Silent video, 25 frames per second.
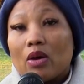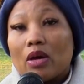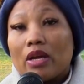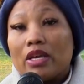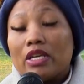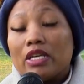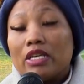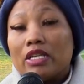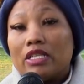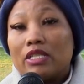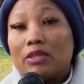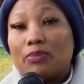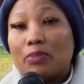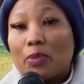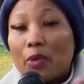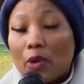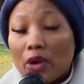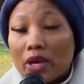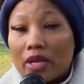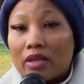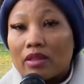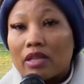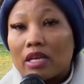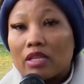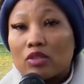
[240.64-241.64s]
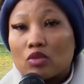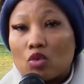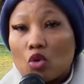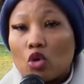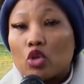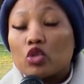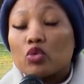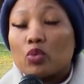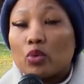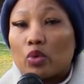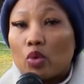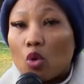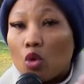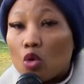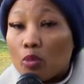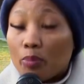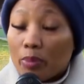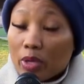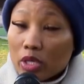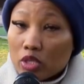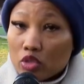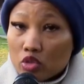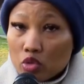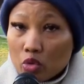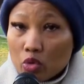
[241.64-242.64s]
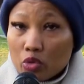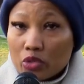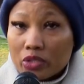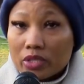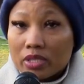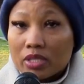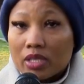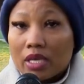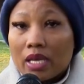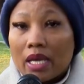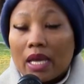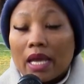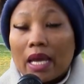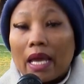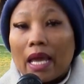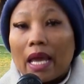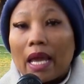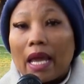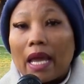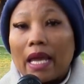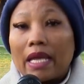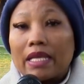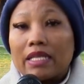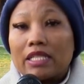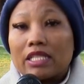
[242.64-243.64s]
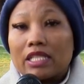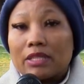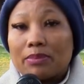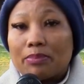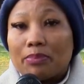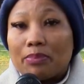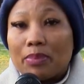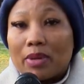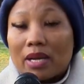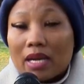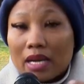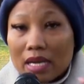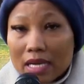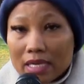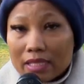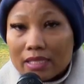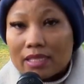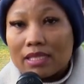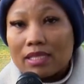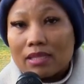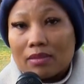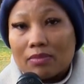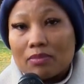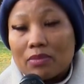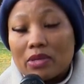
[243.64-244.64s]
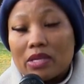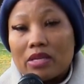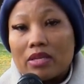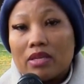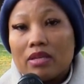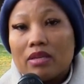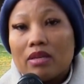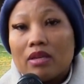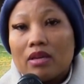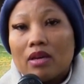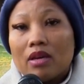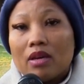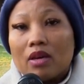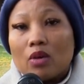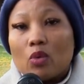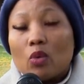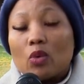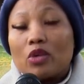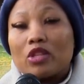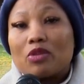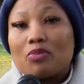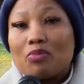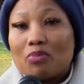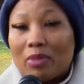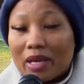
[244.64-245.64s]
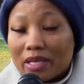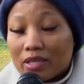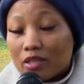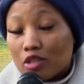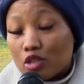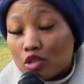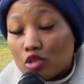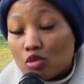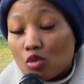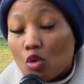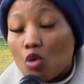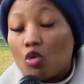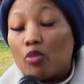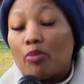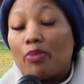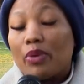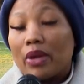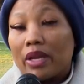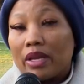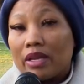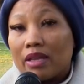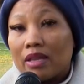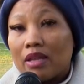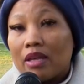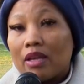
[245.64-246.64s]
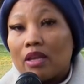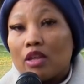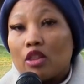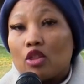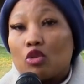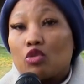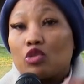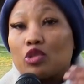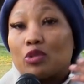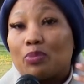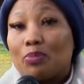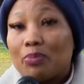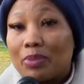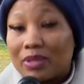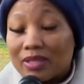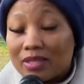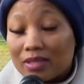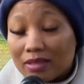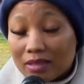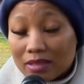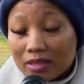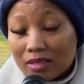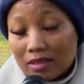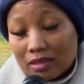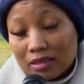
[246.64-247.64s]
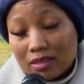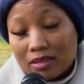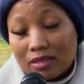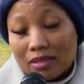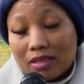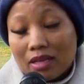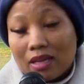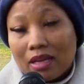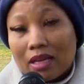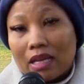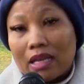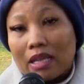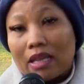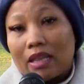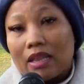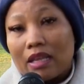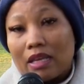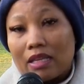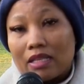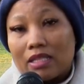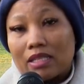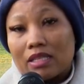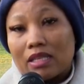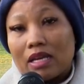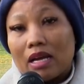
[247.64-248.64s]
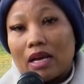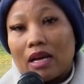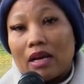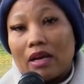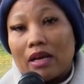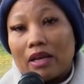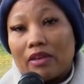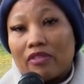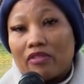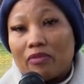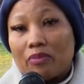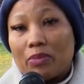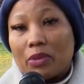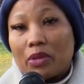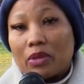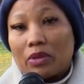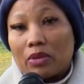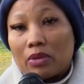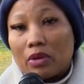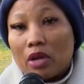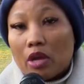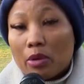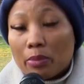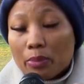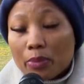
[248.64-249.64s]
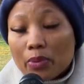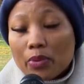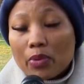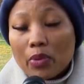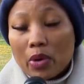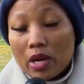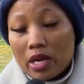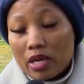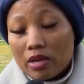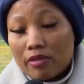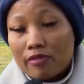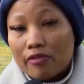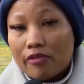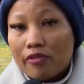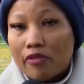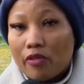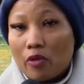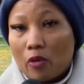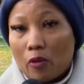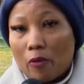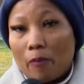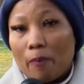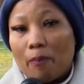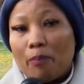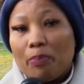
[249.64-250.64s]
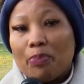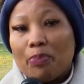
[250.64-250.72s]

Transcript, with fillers: he's praying that God will open doors and bless me with money to open those businesses that I uh, have been praying for.